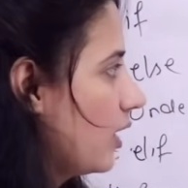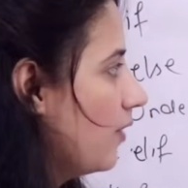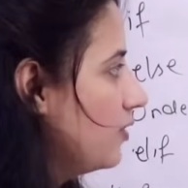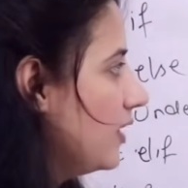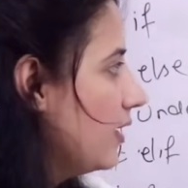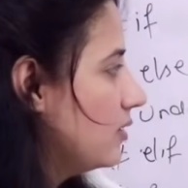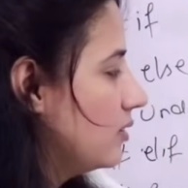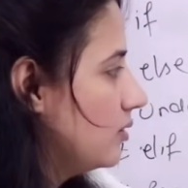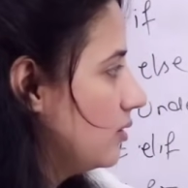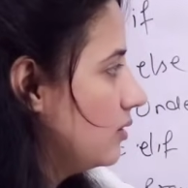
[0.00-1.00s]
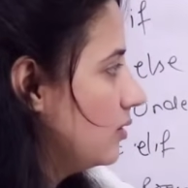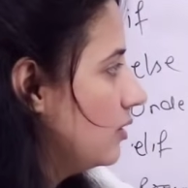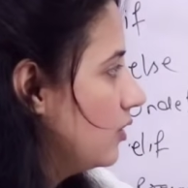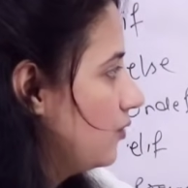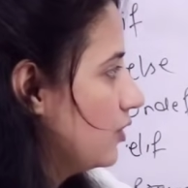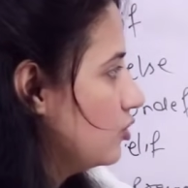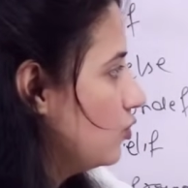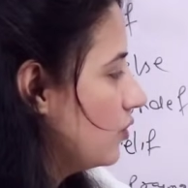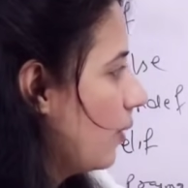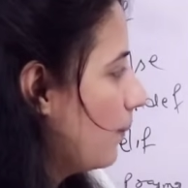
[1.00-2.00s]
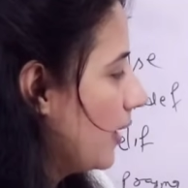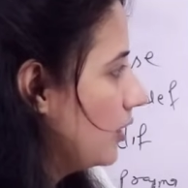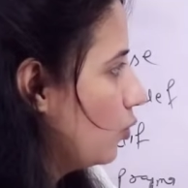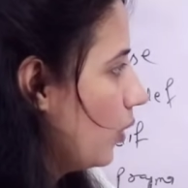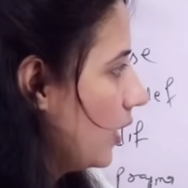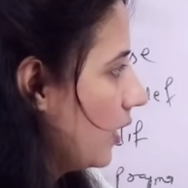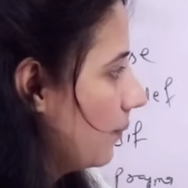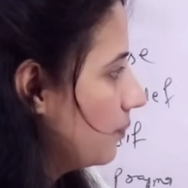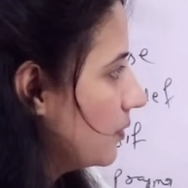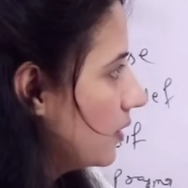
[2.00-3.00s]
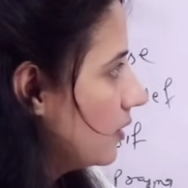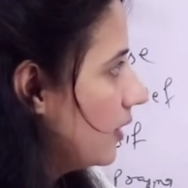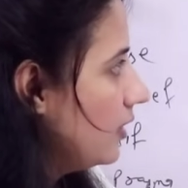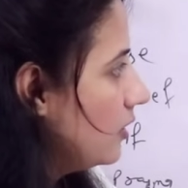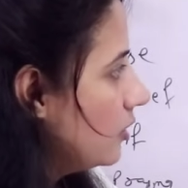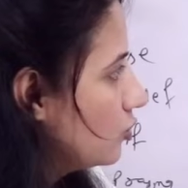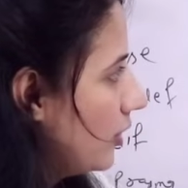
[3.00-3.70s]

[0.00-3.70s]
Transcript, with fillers: After that the function of compiler will come, right?